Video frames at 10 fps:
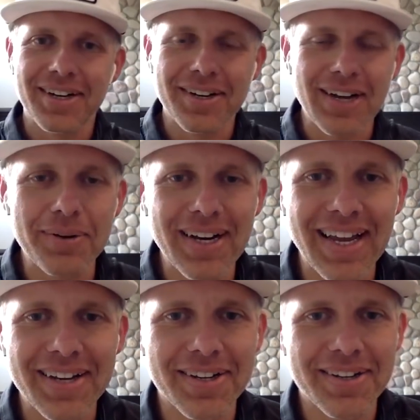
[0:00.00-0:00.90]
Uh, I would
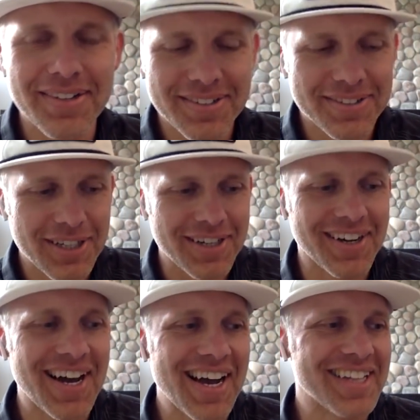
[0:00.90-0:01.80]
have had to draw a
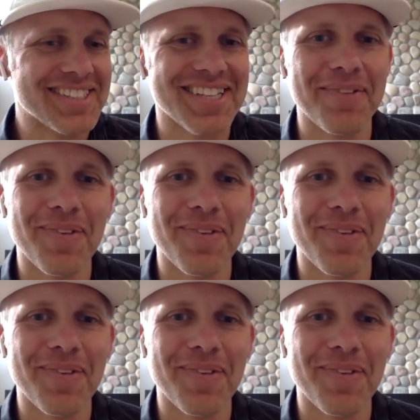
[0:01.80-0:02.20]
line